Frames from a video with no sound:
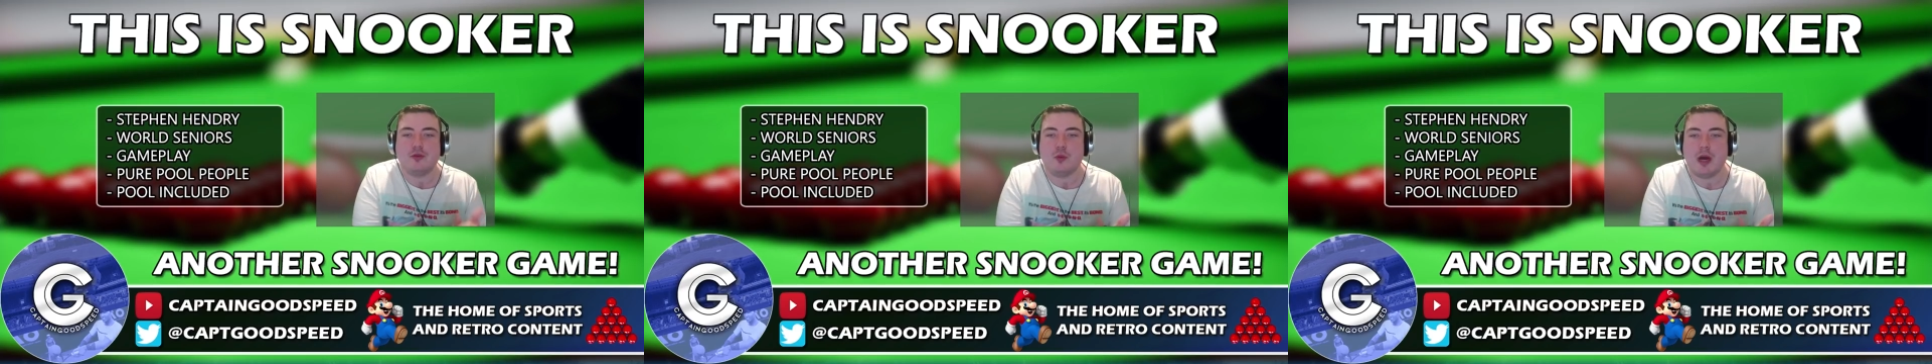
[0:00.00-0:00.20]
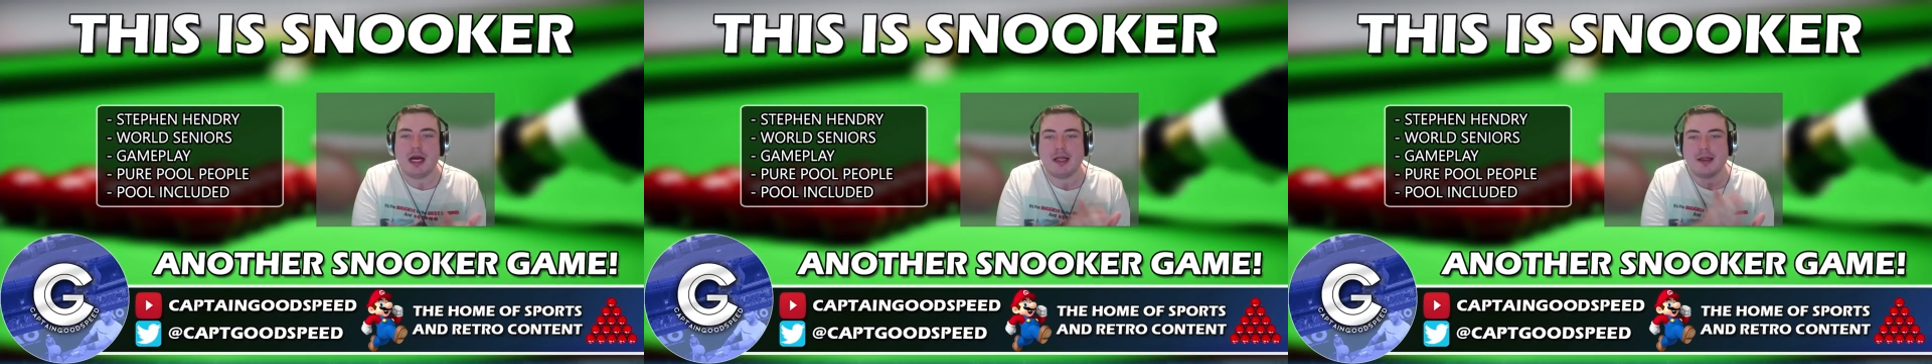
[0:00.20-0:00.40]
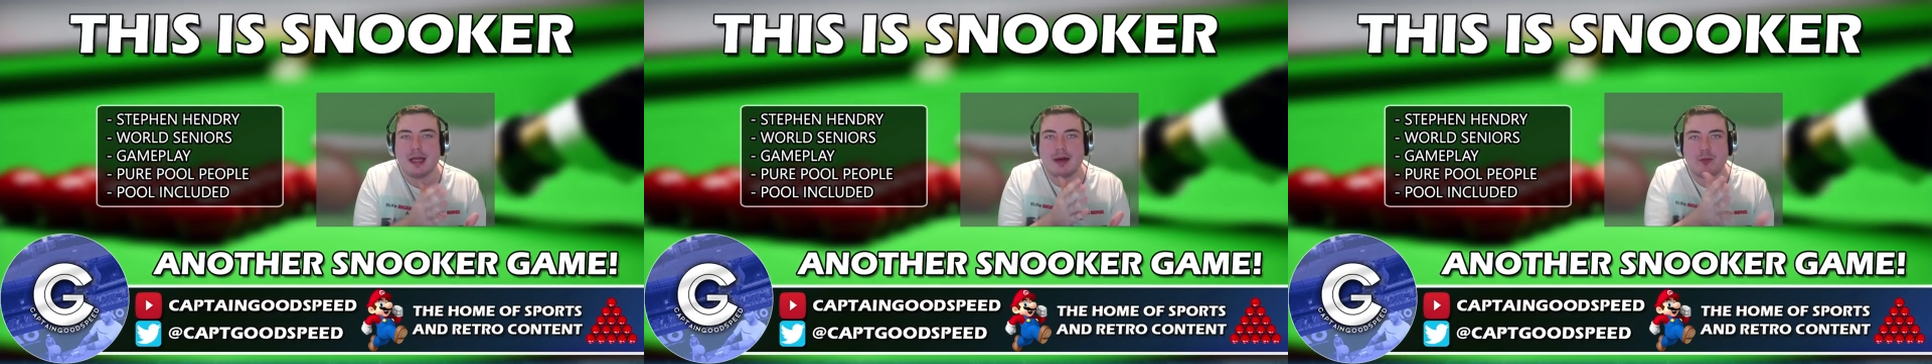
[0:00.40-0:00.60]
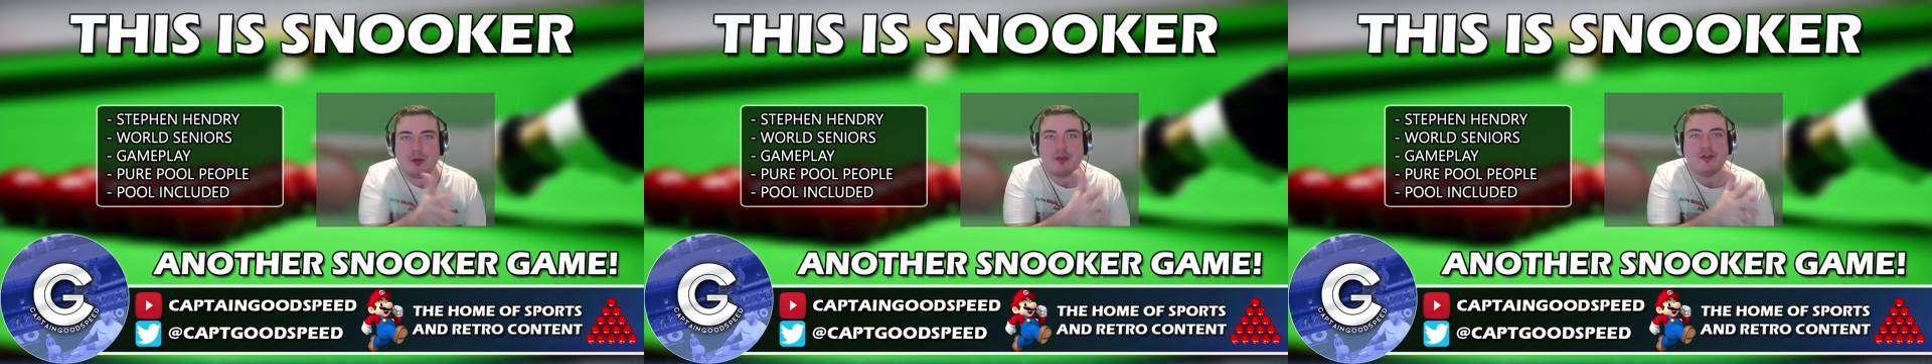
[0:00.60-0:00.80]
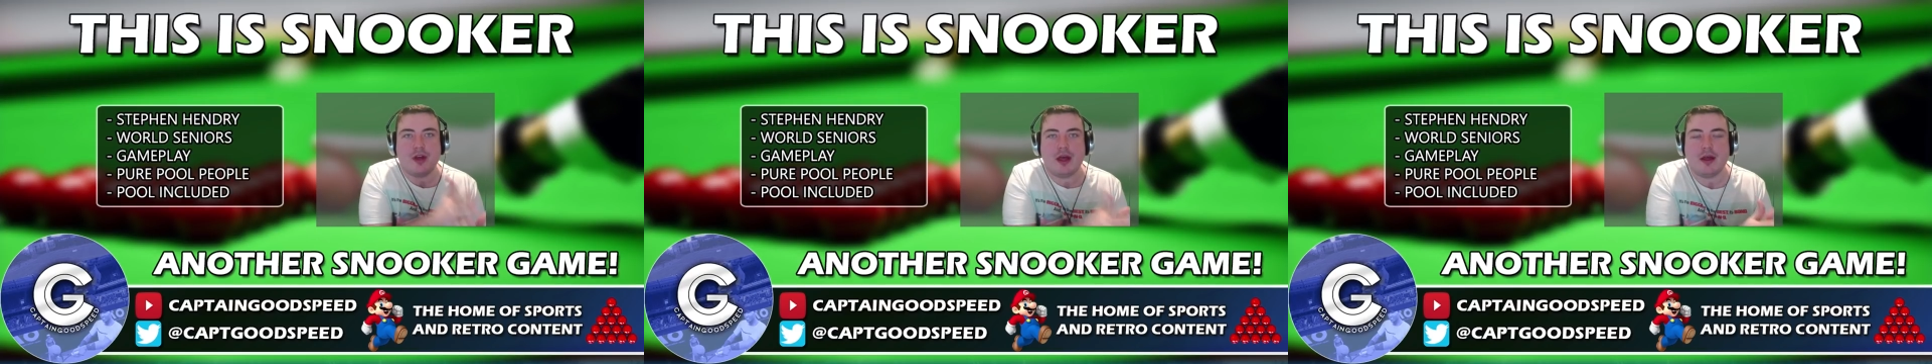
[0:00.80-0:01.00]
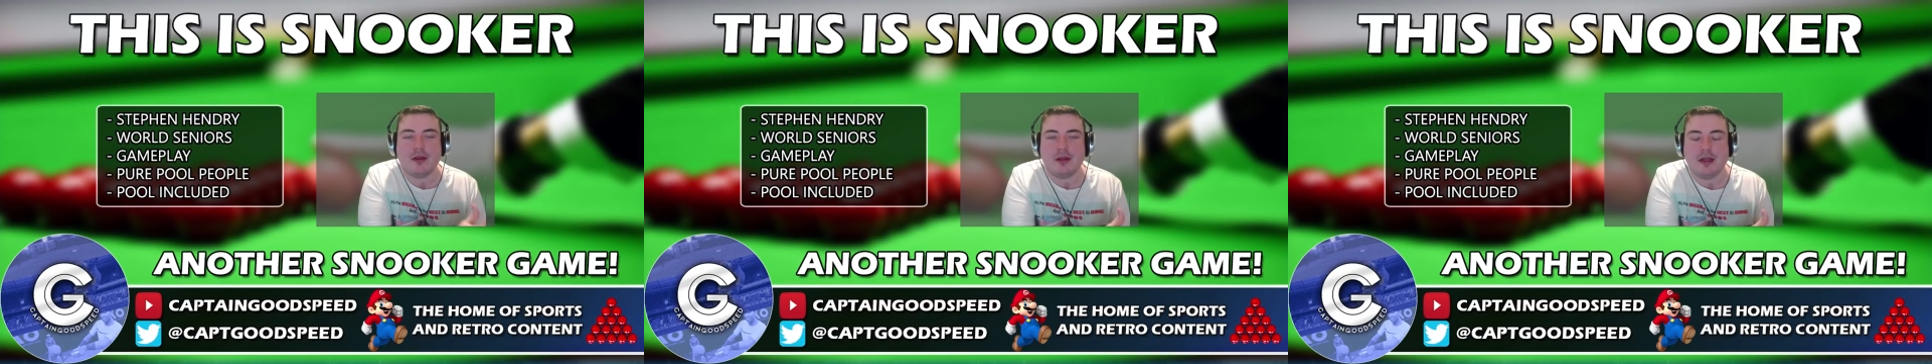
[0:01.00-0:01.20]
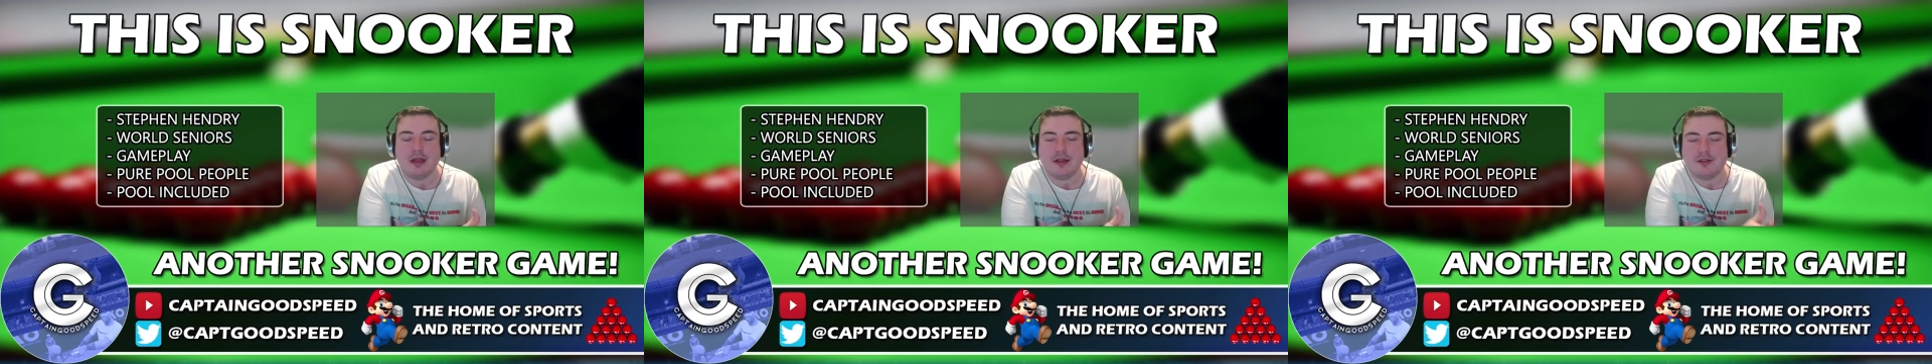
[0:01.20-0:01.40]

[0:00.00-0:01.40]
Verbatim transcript: well. That was a, a